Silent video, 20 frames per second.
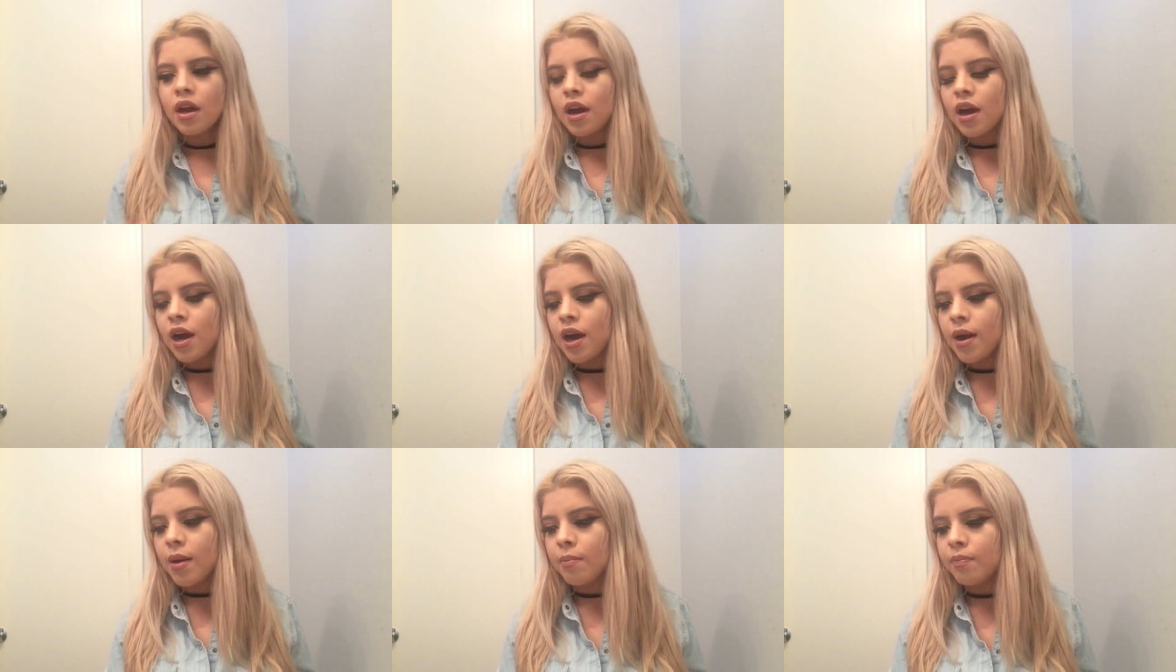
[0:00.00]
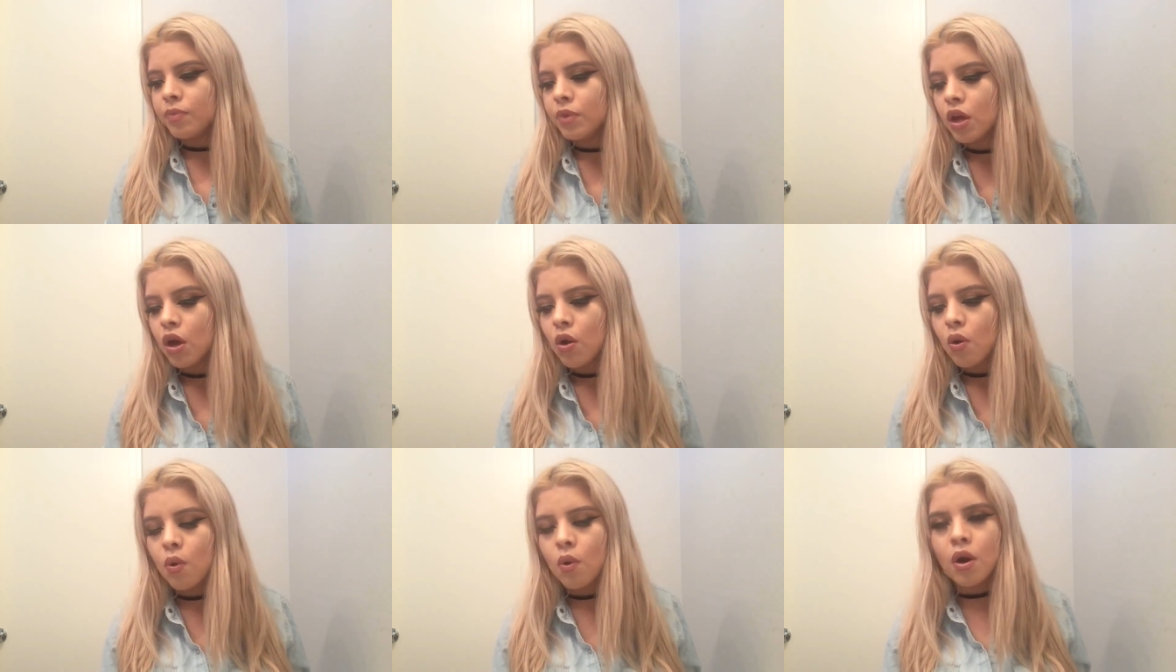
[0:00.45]

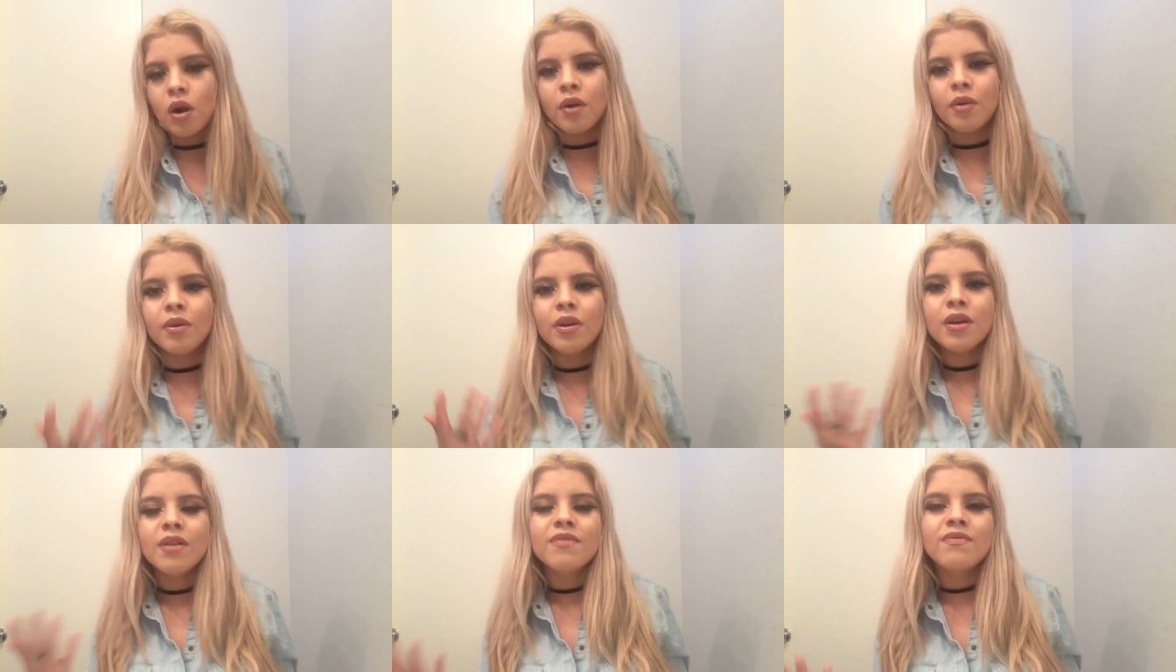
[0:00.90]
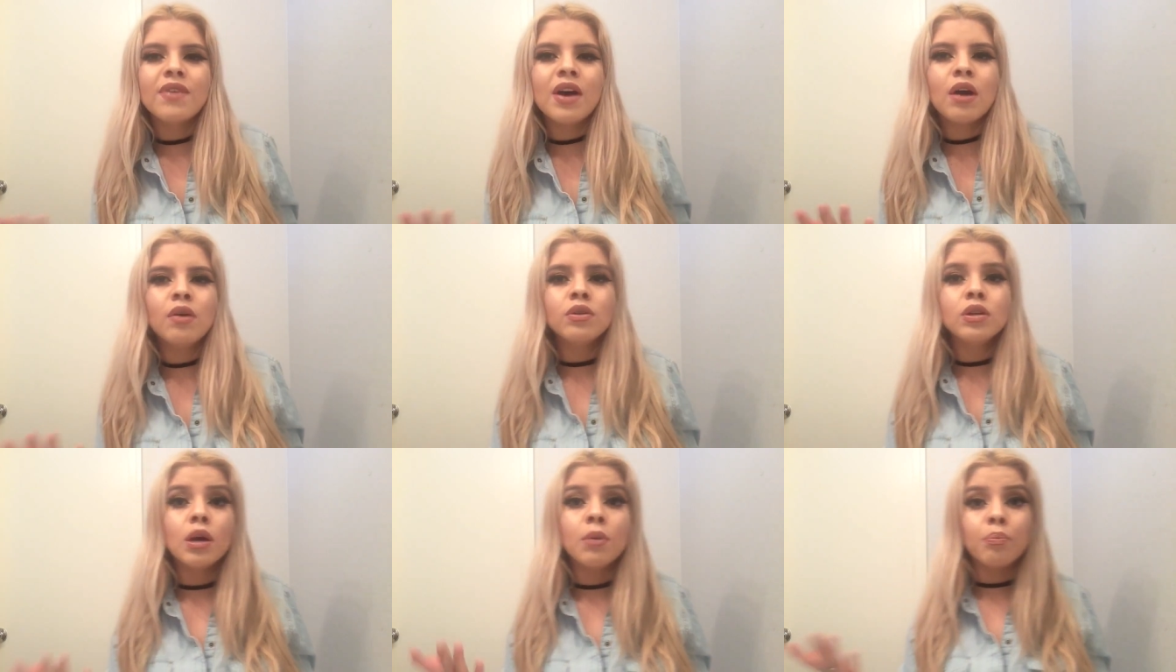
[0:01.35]
or
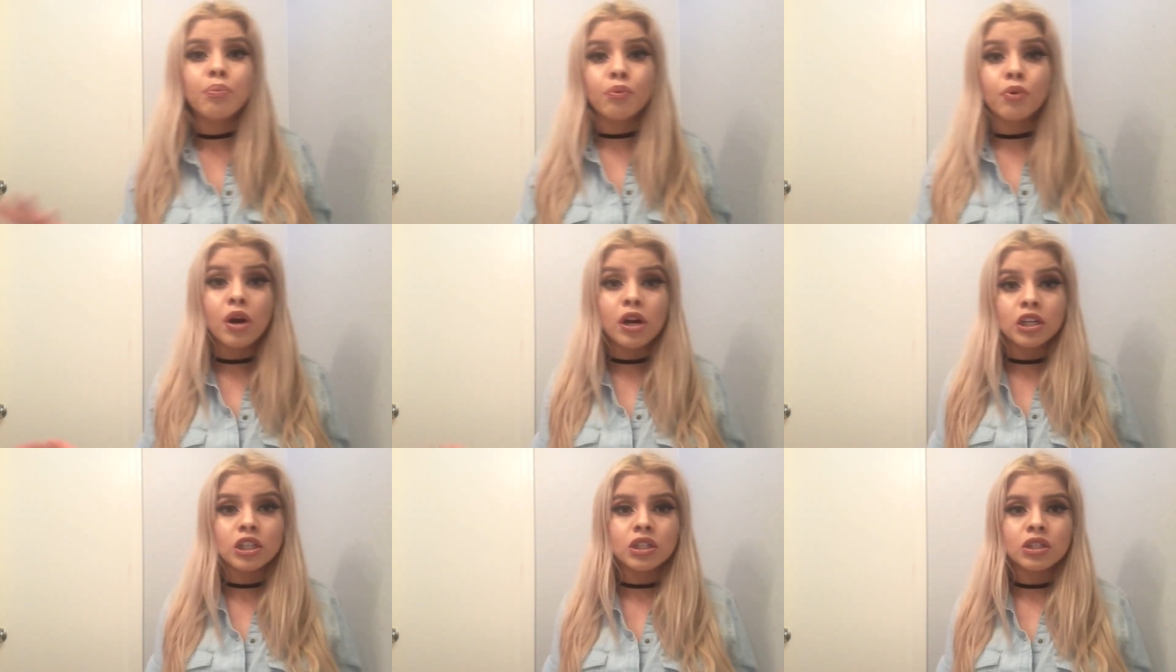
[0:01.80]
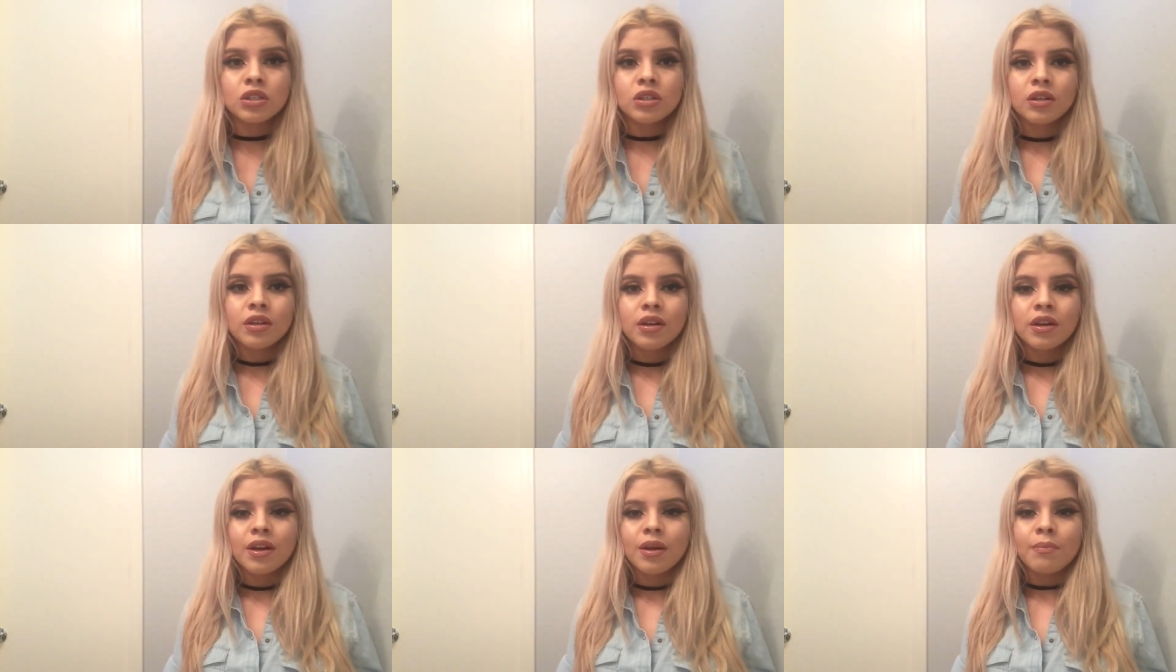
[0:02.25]
found a
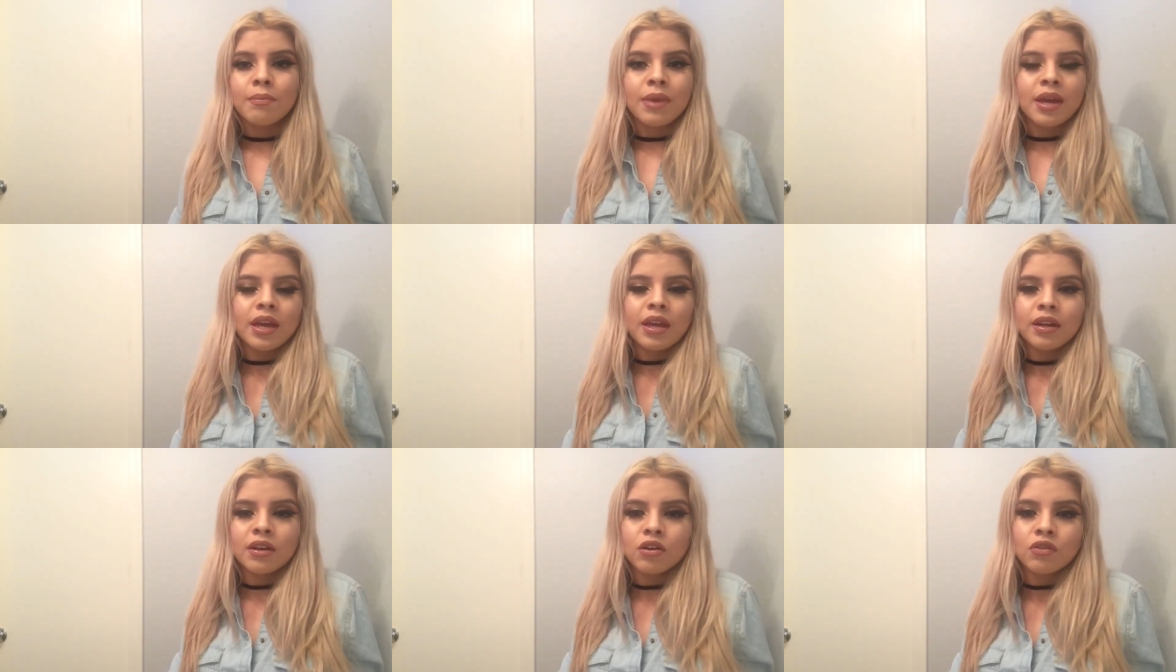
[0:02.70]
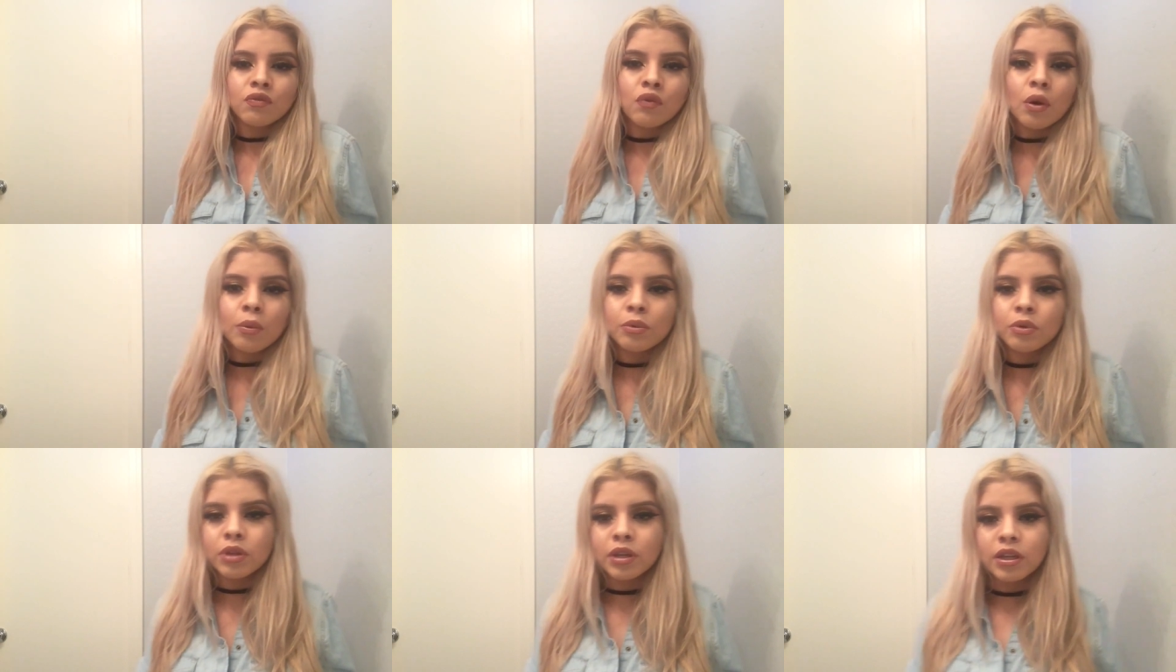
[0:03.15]
brush, made or
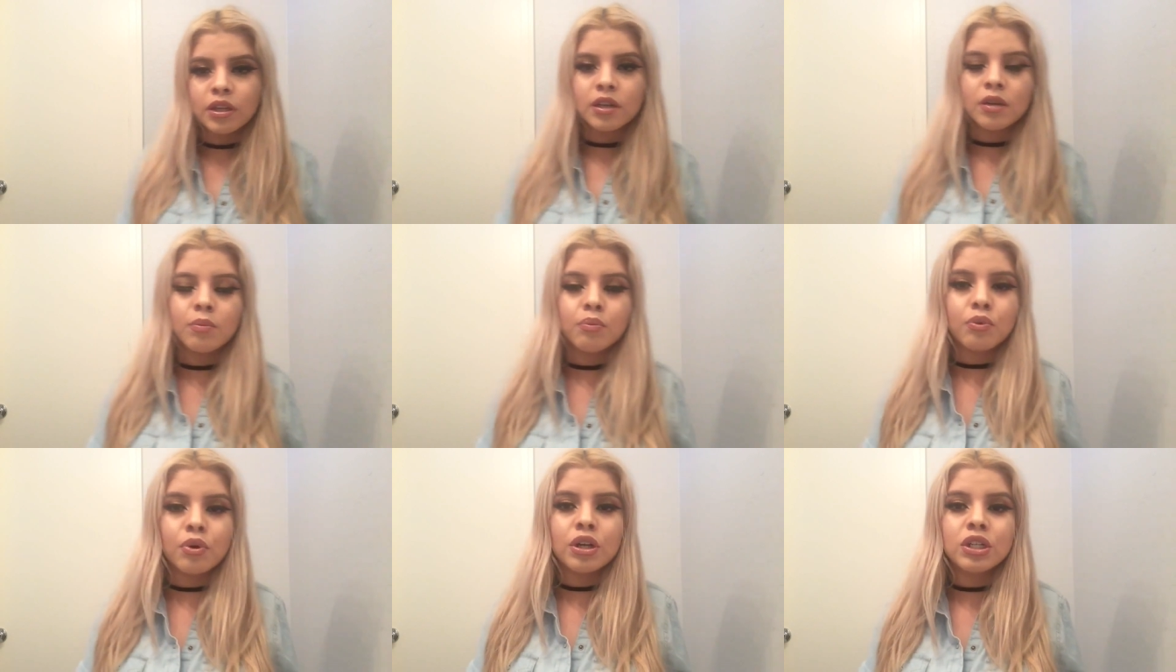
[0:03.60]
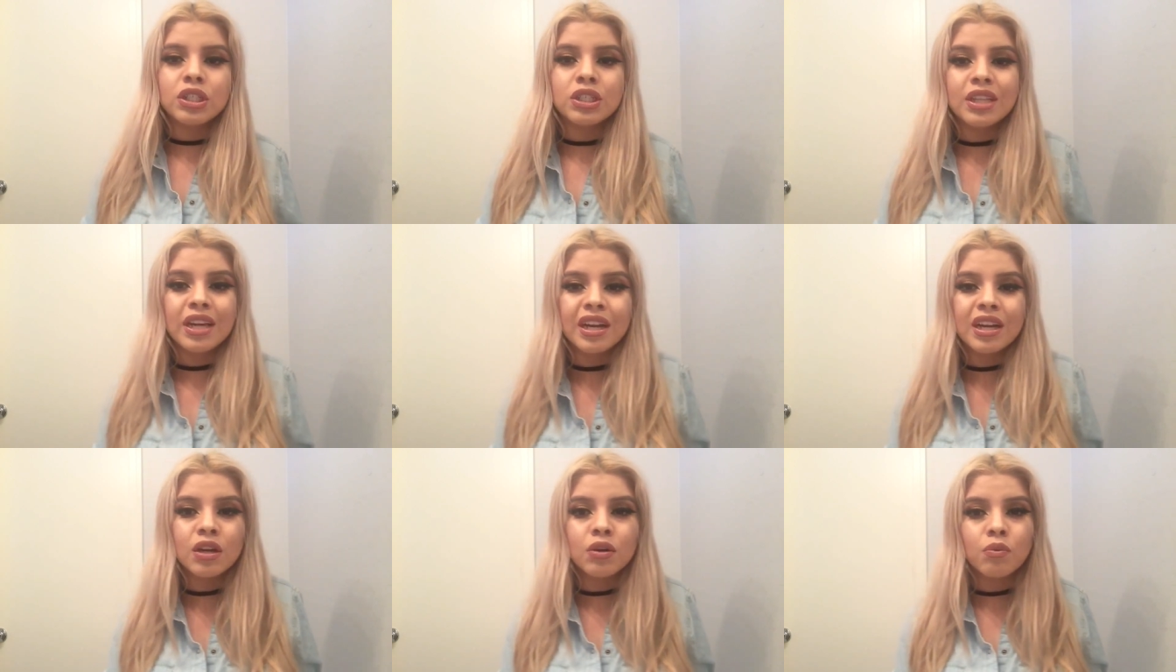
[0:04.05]
formulated a brush
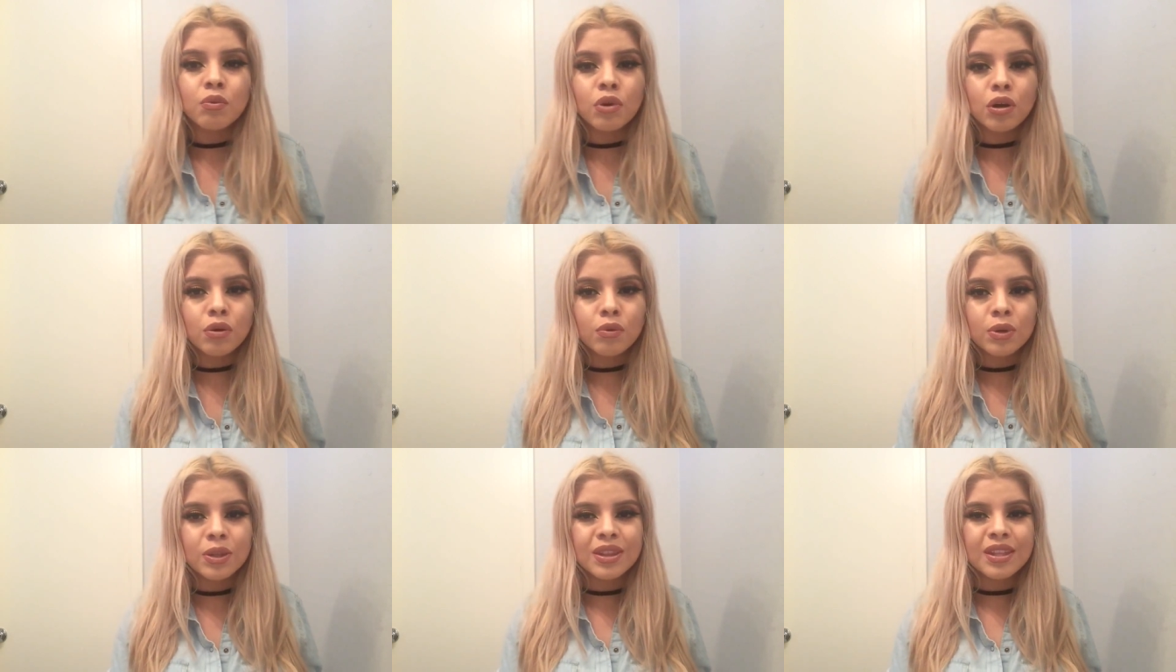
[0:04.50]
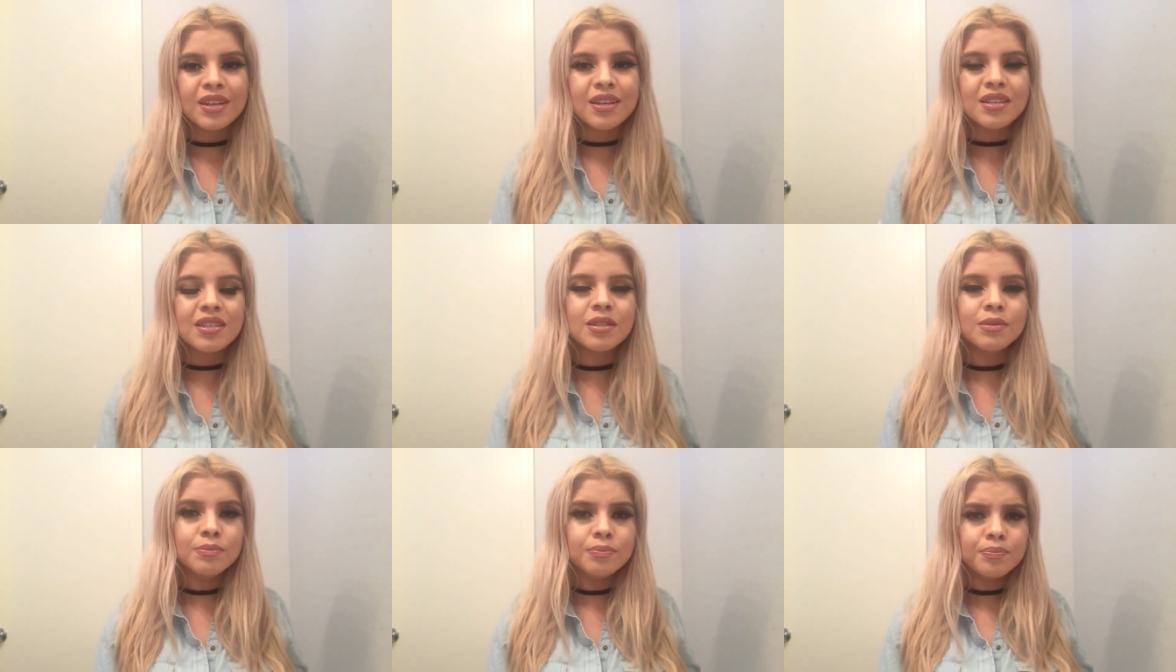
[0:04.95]
that could work with
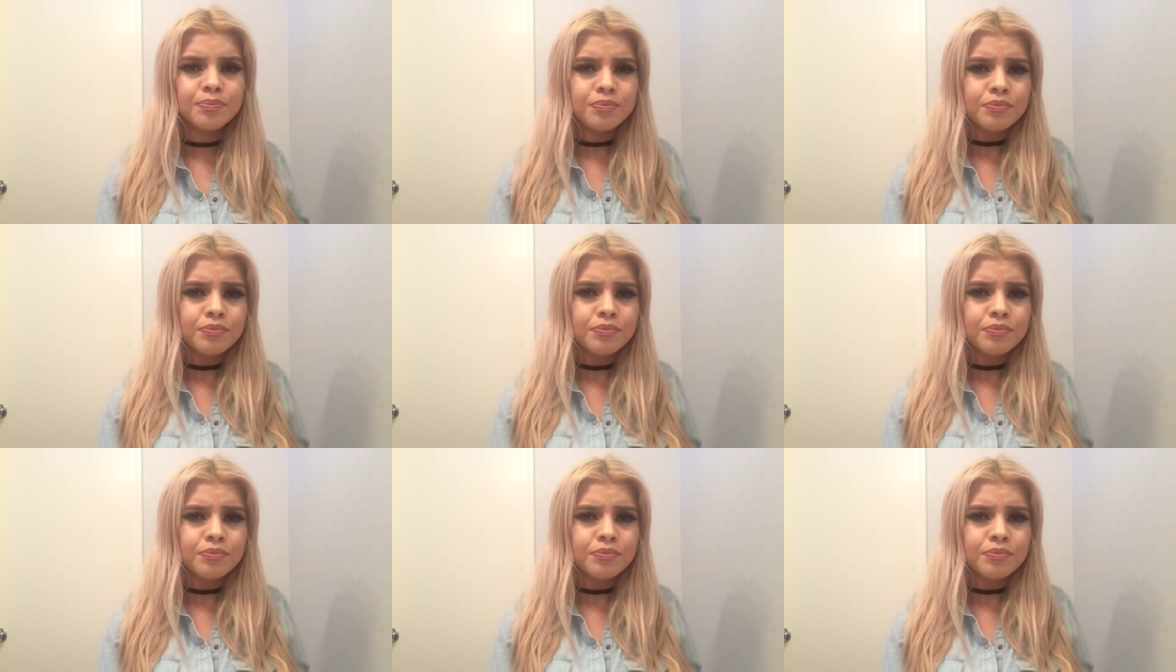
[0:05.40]
this,